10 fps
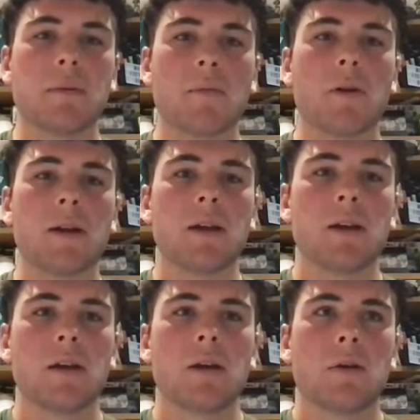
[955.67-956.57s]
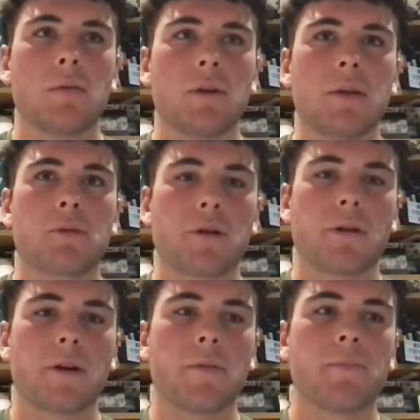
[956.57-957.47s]
and we did pretty
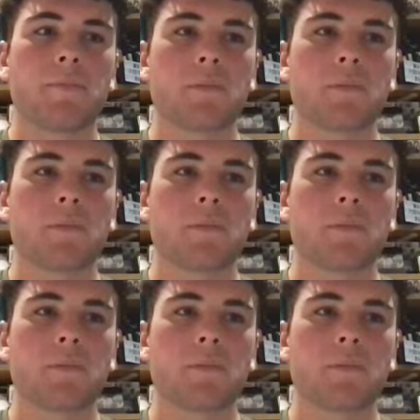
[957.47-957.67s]
well.